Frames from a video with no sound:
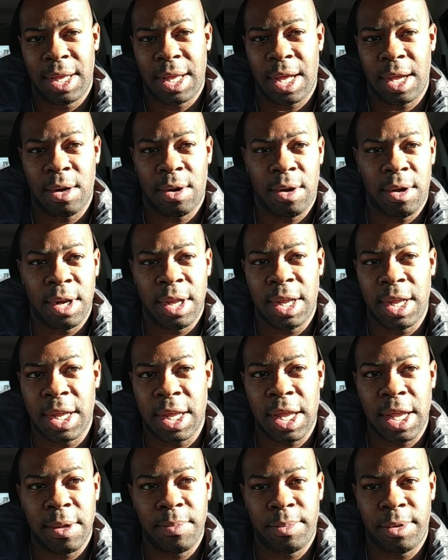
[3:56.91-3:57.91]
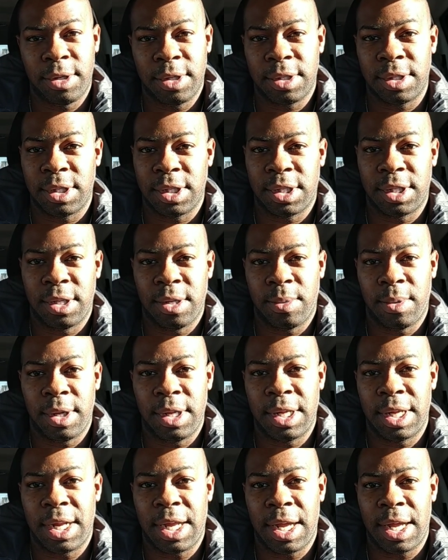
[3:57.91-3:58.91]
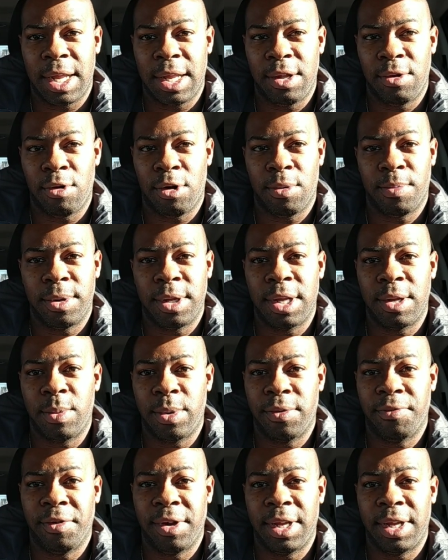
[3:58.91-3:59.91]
out of all the endgame books, this is the one that I normally would